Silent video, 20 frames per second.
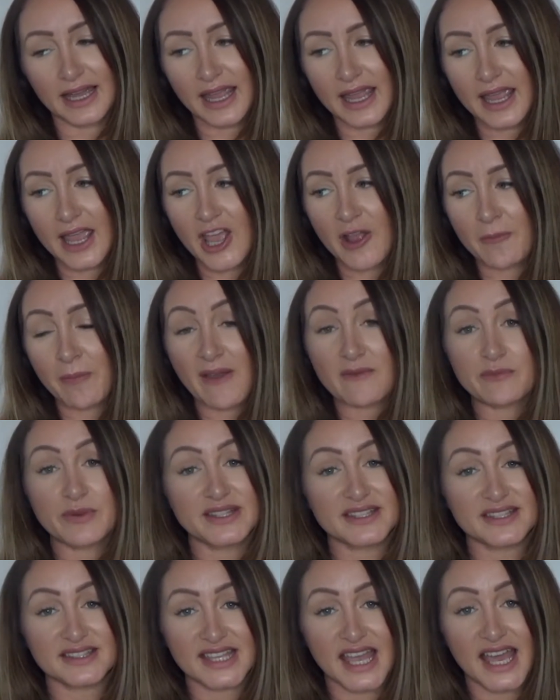And I've
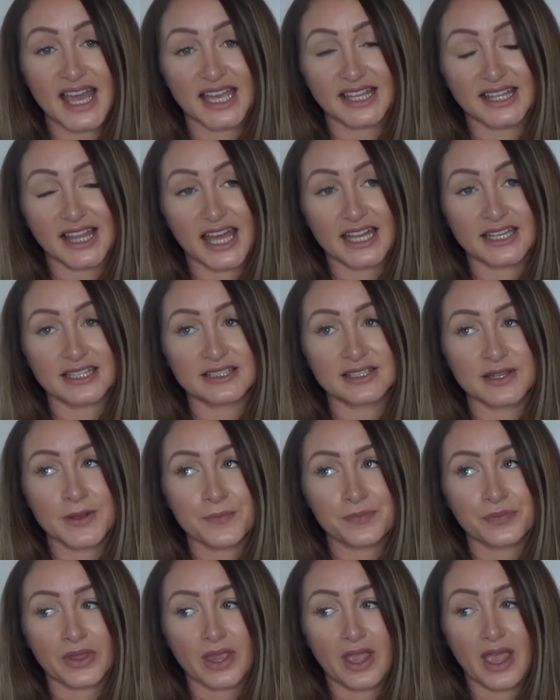been to Thailand,
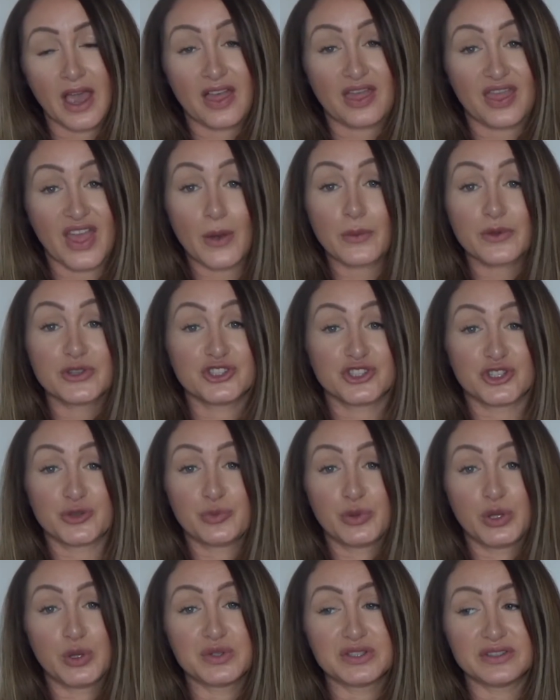and that was just
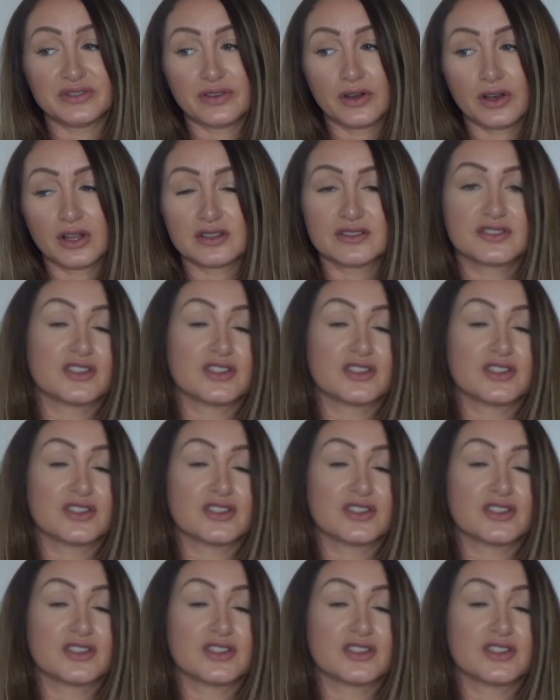beautiful.